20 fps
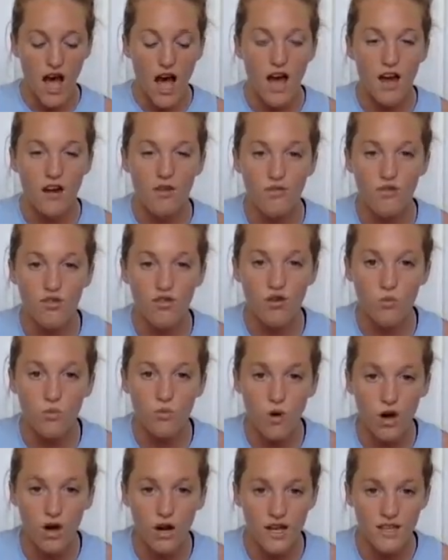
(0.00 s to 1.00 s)
And do
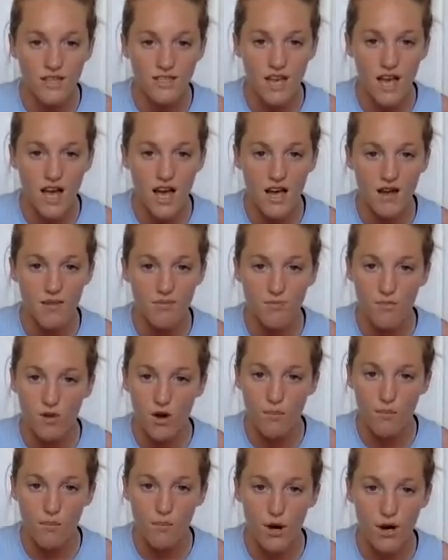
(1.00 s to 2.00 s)
one at a time,
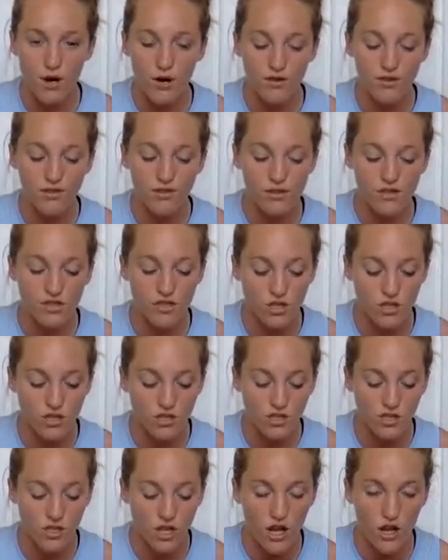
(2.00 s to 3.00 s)
not both,
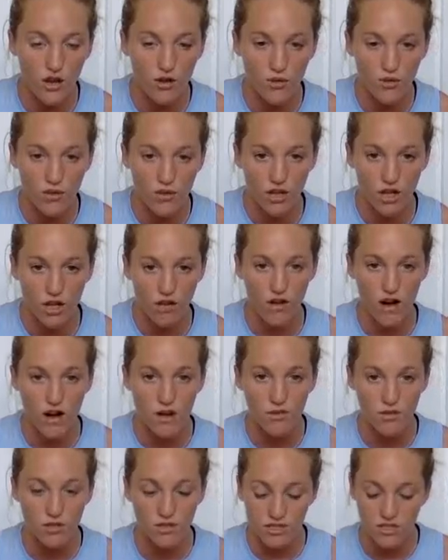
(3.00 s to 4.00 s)
just so that you're
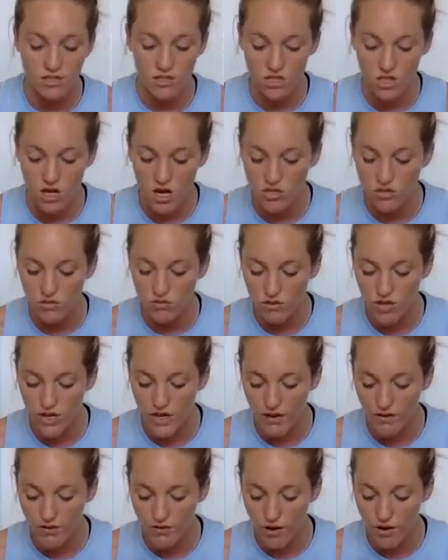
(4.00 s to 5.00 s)
able to start to
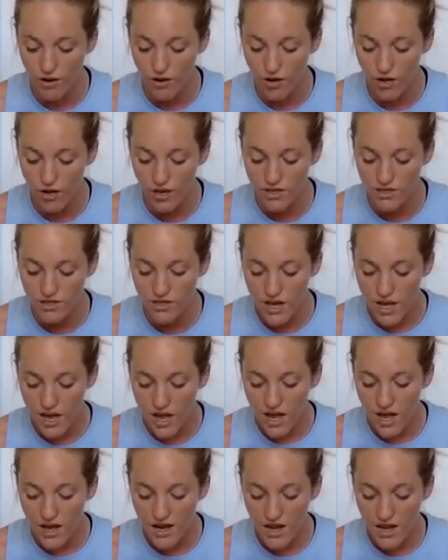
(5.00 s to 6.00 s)
really focus.
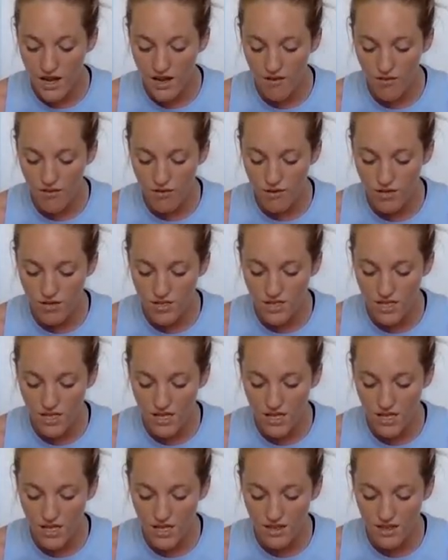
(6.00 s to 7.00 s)
And if you
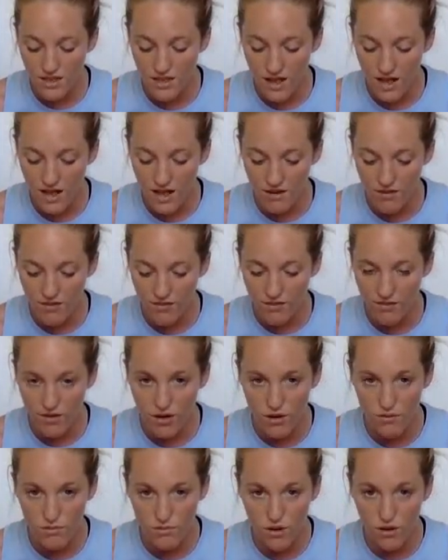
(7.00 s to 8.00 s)
see that
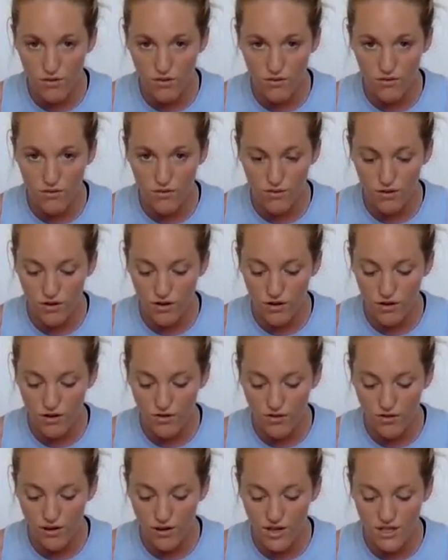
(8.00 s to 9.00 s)
foot moving forward
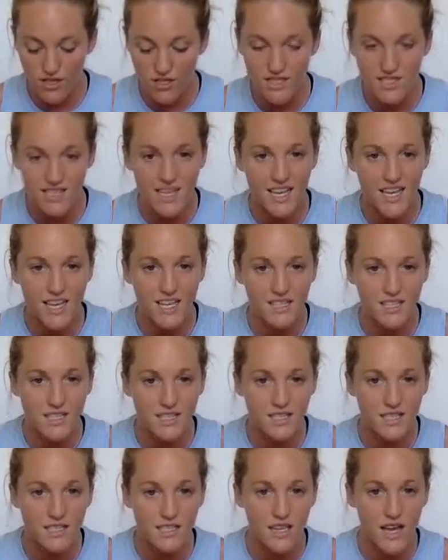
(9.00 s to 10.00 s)
first, it's
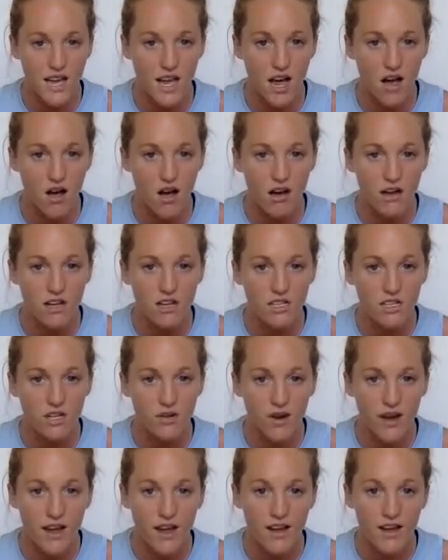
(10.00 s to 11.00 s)
easy to say, oh, I can
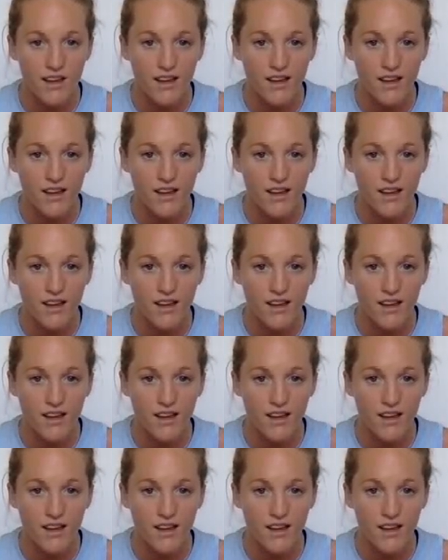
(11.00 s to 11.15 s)
do it,